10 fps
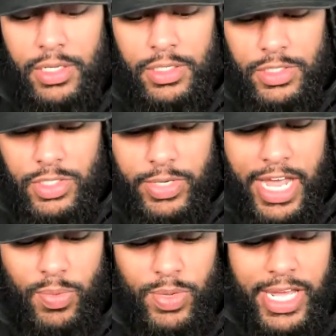So
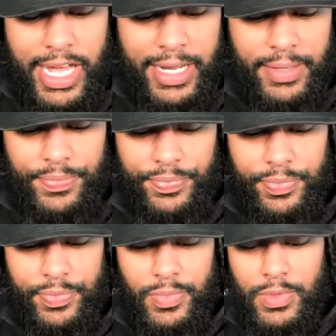now we got
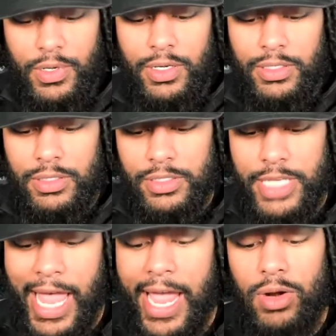to
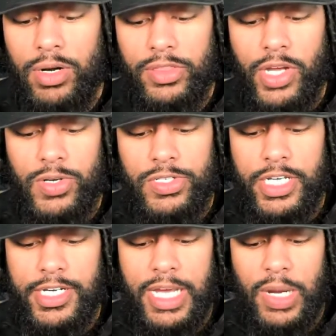add on the
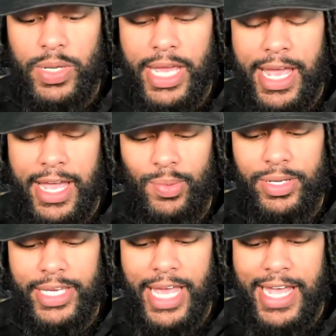13 that we had
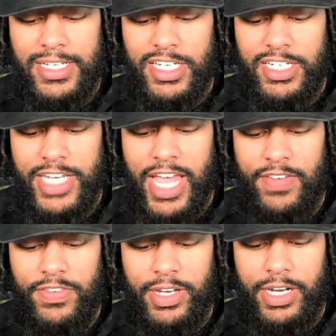with Cassie,
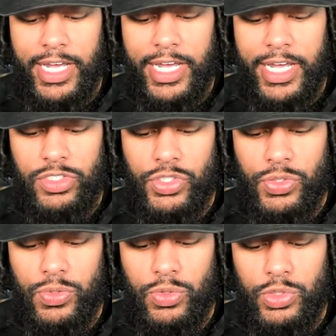David,
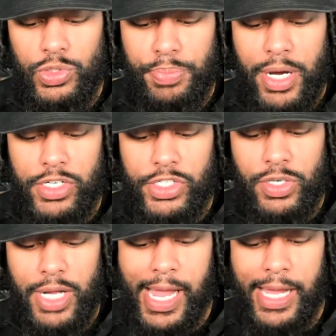Clayton, Jules,
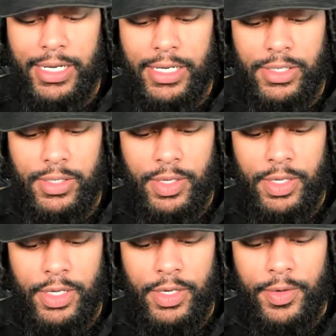Punisher, Islander,
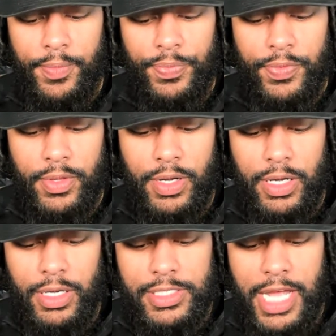
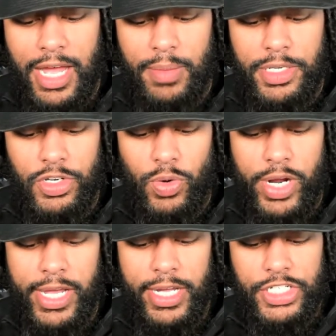Tommy,
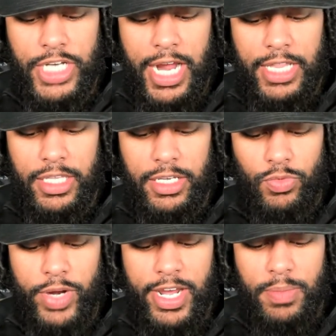Greg,
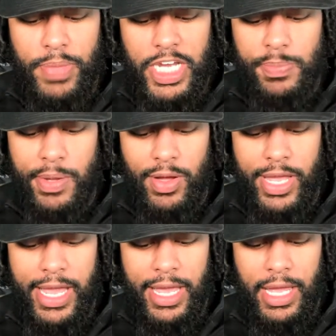Jonathan, Red Baseball
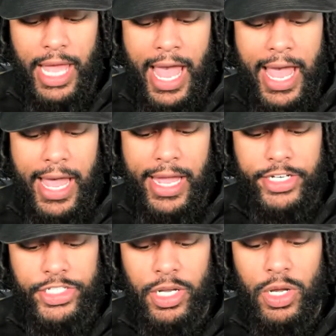Hat,
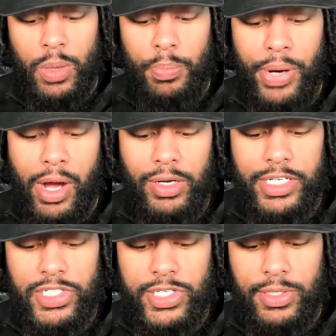Ash. Paul is
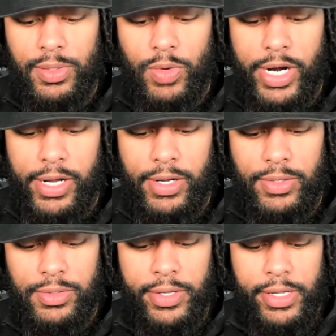still around.
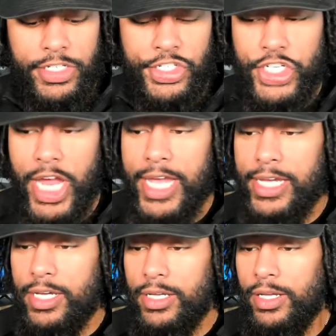
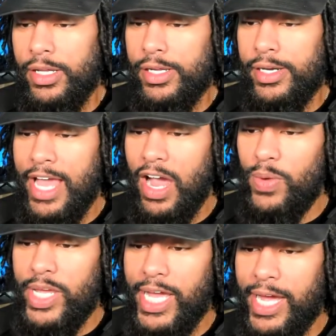Jake. Now we
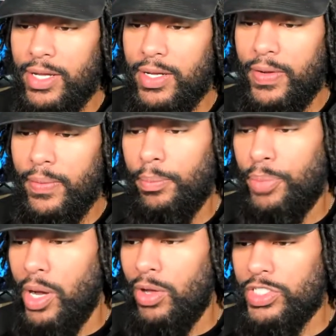got
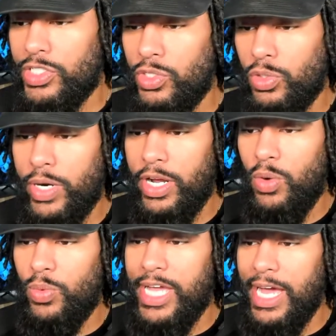Paul is still around.
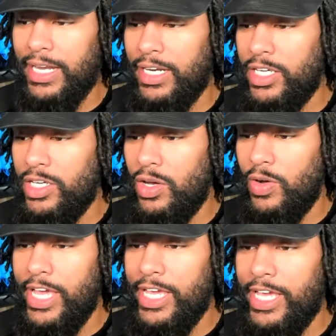We got Leo,
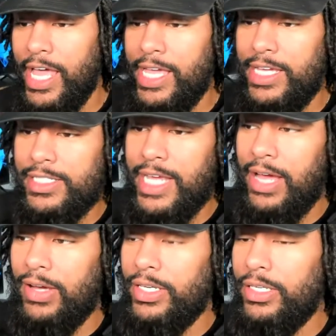aka
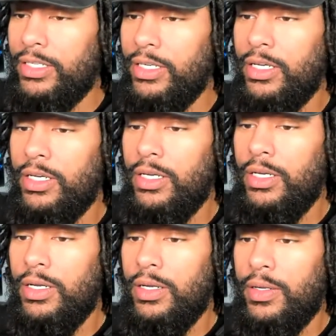Italian.
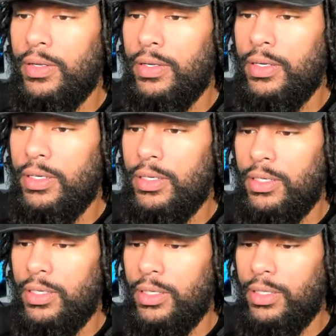
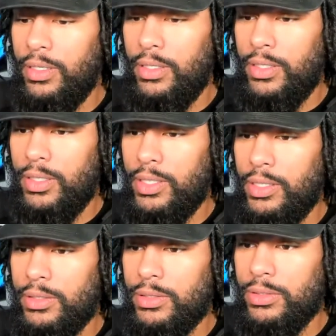
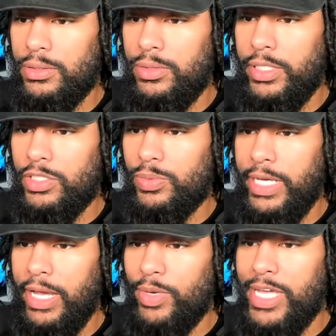Who else we
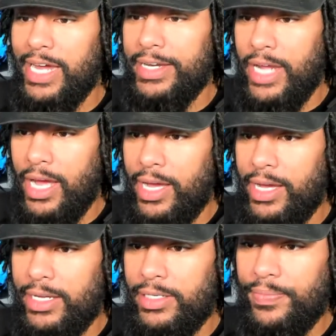have? We got
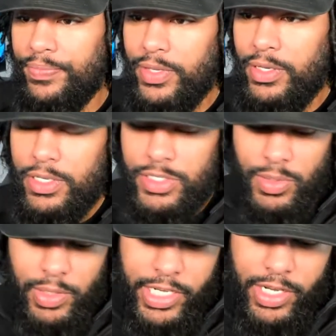Don. So
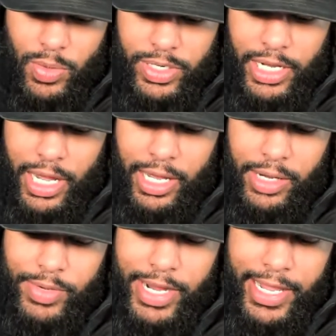Leo and Don,
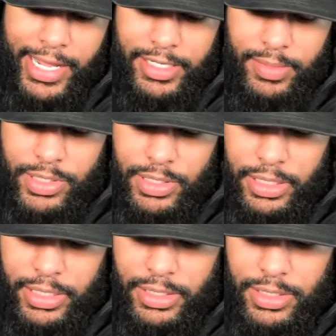we got to add them to the
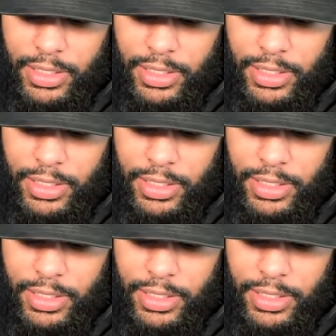list.